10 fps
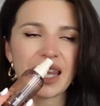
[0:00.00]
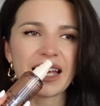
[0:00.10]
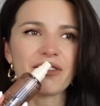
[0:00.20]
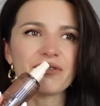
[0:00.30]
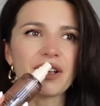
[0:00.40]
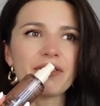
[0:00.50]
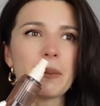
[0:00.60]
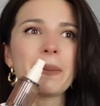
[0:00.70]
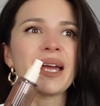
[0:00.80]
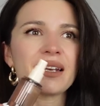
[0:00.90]
Like a
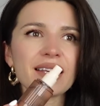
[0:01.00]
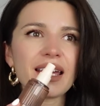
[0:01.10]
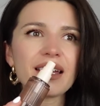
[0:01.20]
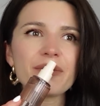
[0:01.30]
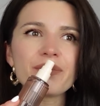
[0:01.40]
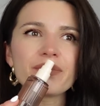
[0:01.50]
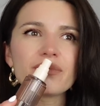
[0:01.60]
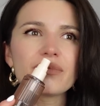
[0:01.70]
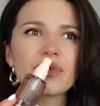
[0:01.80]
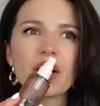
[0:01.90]
fluffy pancake
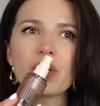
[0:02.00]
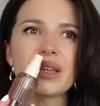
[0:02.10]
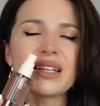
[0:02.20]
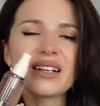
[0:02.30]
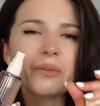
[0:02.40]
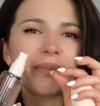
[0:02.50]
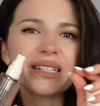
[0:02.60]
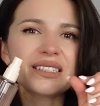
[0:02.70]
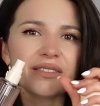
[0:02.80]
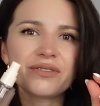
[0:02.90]
with little
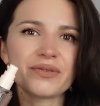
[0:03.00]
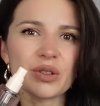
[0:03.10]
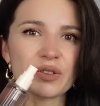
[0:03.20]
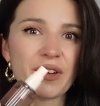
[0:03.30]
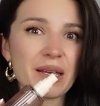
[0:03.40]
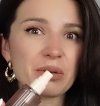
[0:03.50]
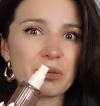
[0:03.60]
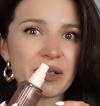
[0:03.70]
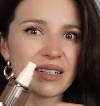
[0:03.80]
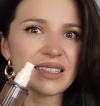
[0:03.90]
bits of those fake
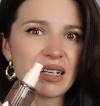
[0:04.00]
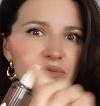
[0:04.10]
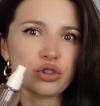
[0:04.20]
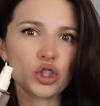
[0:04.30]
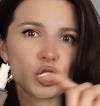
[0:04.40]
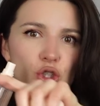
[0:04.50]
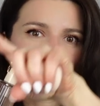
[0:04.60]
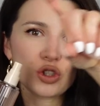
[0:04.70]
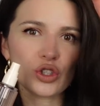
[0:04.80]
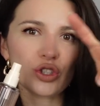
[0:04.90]
blueberries and
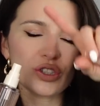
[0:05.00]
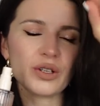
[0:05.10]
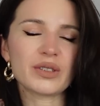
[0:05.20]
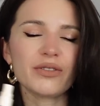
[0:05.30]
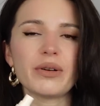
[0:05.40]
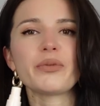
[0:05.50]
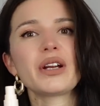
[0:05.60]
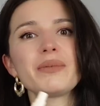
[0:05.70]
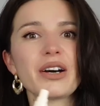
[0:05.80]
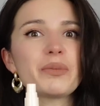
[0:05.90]
loads of whipped
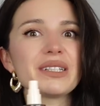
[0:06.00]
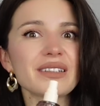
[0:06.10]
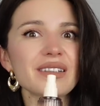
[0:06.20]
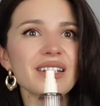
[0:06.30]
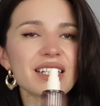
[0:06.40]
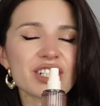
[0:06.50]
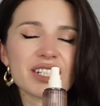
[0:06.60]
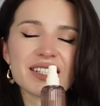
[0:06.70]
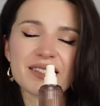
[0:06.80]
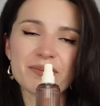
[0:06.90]
cream. That would be
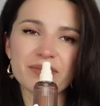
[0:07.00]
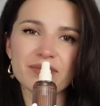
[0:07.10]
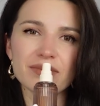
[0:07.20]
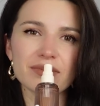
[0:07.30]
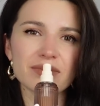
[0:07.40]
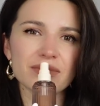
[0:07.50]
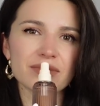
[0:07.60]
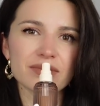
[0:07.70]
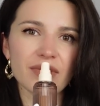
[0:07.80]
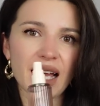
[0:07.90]
delicious
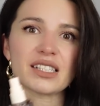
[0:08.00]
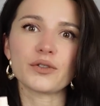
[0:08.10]
as a